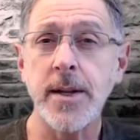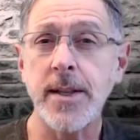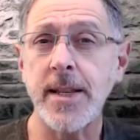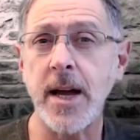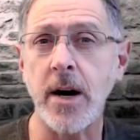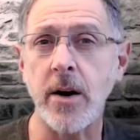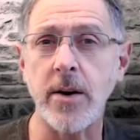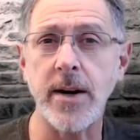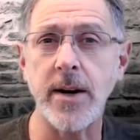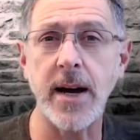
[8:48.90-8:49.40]

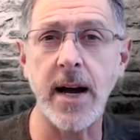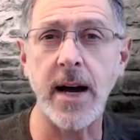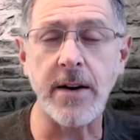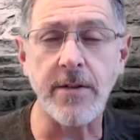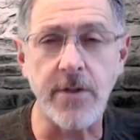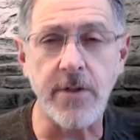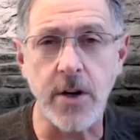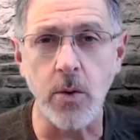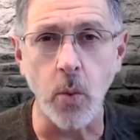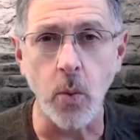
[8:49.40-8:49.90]
Now,
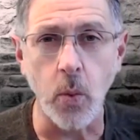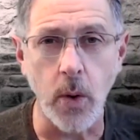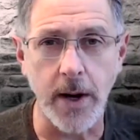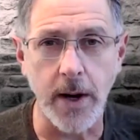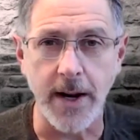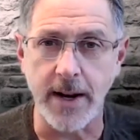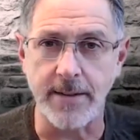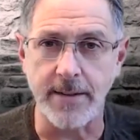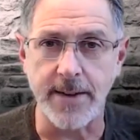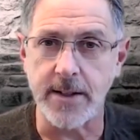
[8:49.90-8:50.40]
every
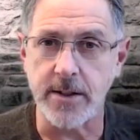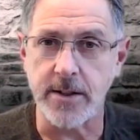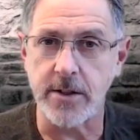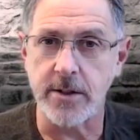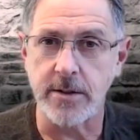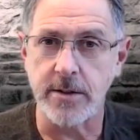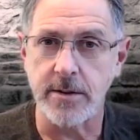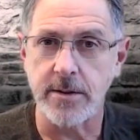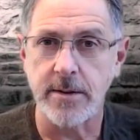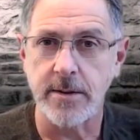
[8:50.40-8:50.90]
one of
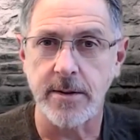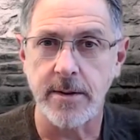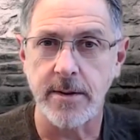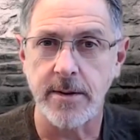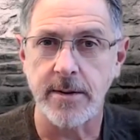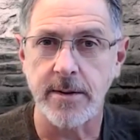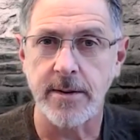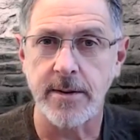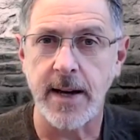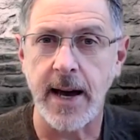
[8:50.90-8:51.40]
us
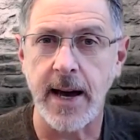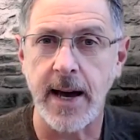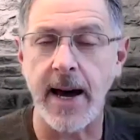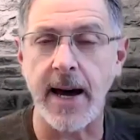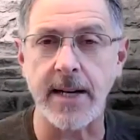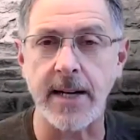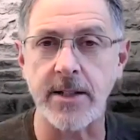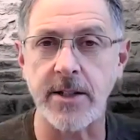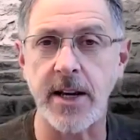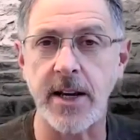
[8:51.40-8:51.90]

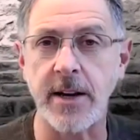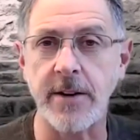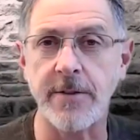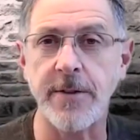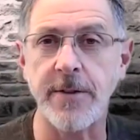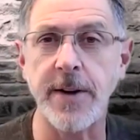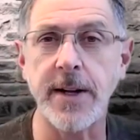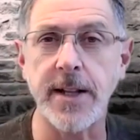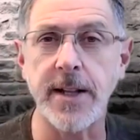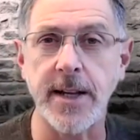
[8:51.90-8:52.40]
has a
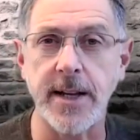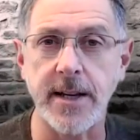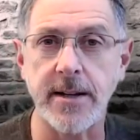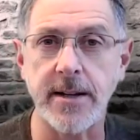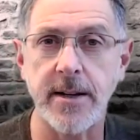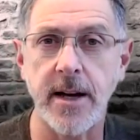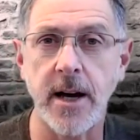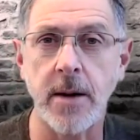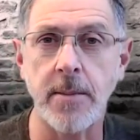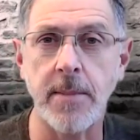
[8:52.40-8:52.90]

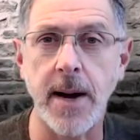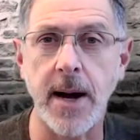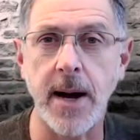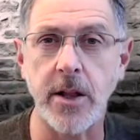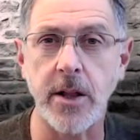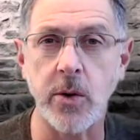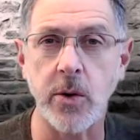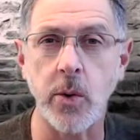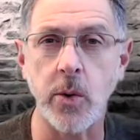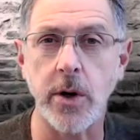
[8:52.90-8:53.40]
feeling
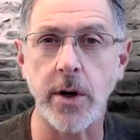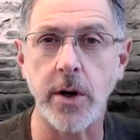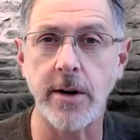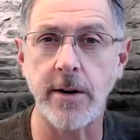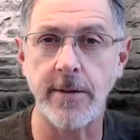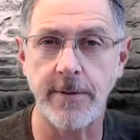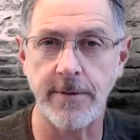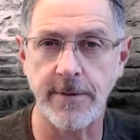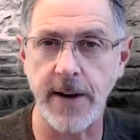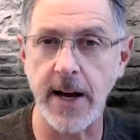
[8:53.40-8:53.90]
about the
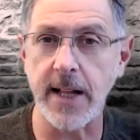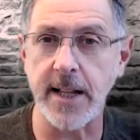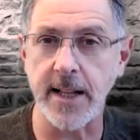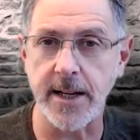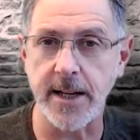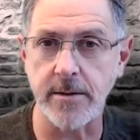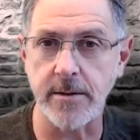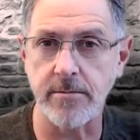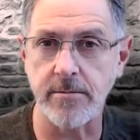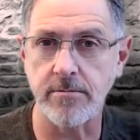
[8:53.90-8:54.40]
word
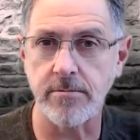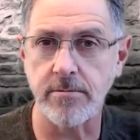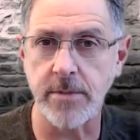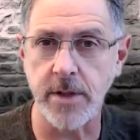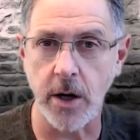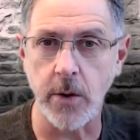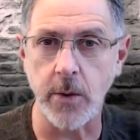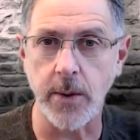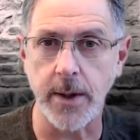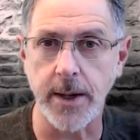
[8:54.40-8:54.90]
felon,
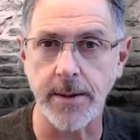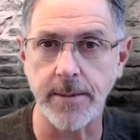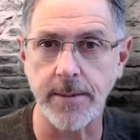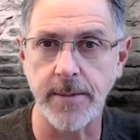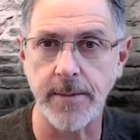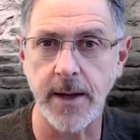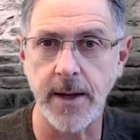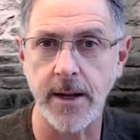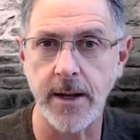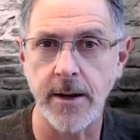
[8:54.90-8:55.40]
don't we?
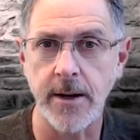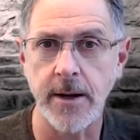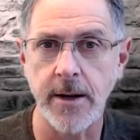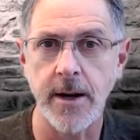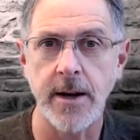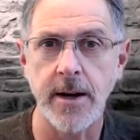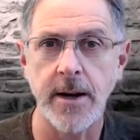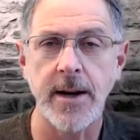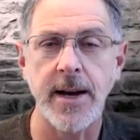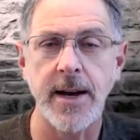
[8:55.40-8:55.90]

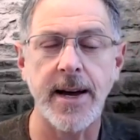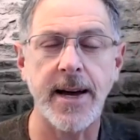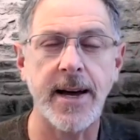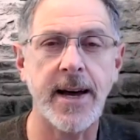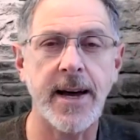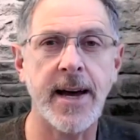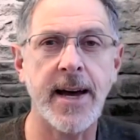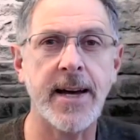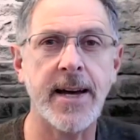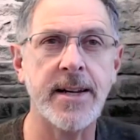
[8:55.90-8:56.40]

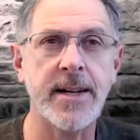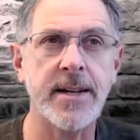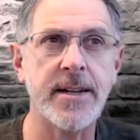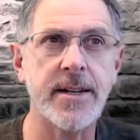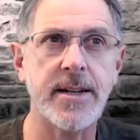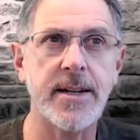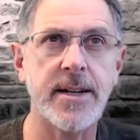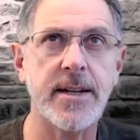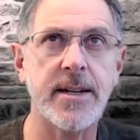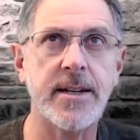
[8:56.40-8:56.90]
And
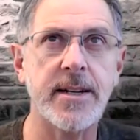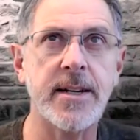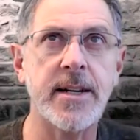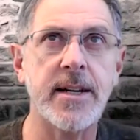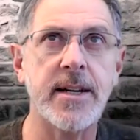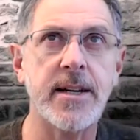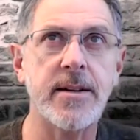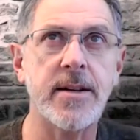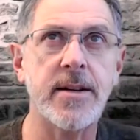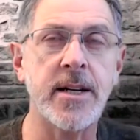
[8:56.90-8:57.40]

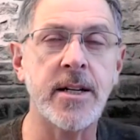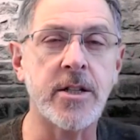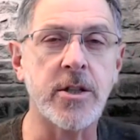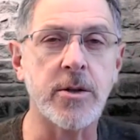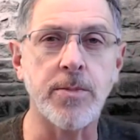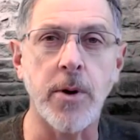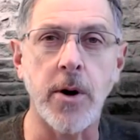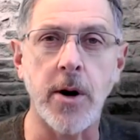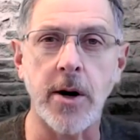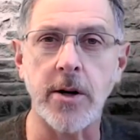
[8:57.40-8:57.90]
it's
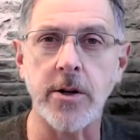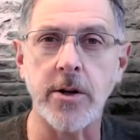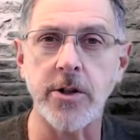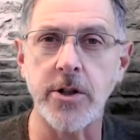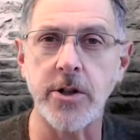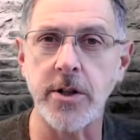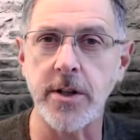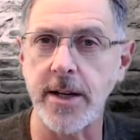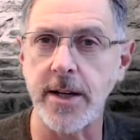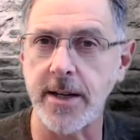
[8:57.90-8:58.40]

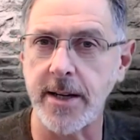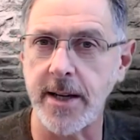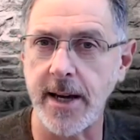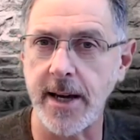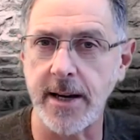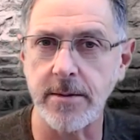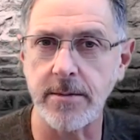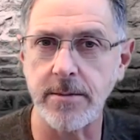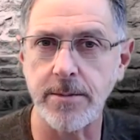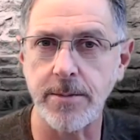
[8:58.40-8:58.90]
partially,
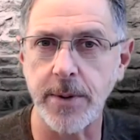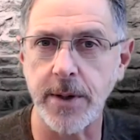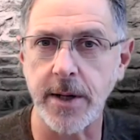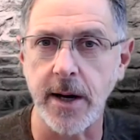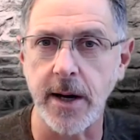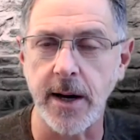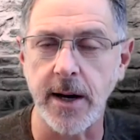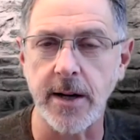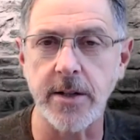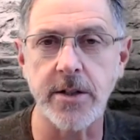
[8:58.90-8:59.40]
again,
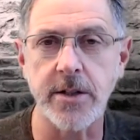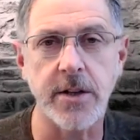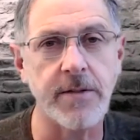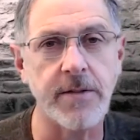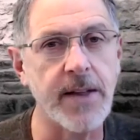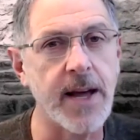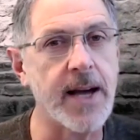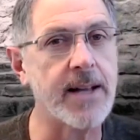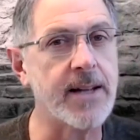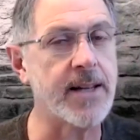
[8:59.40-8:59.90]
because
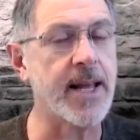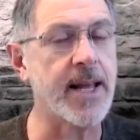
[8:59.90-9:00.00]
of that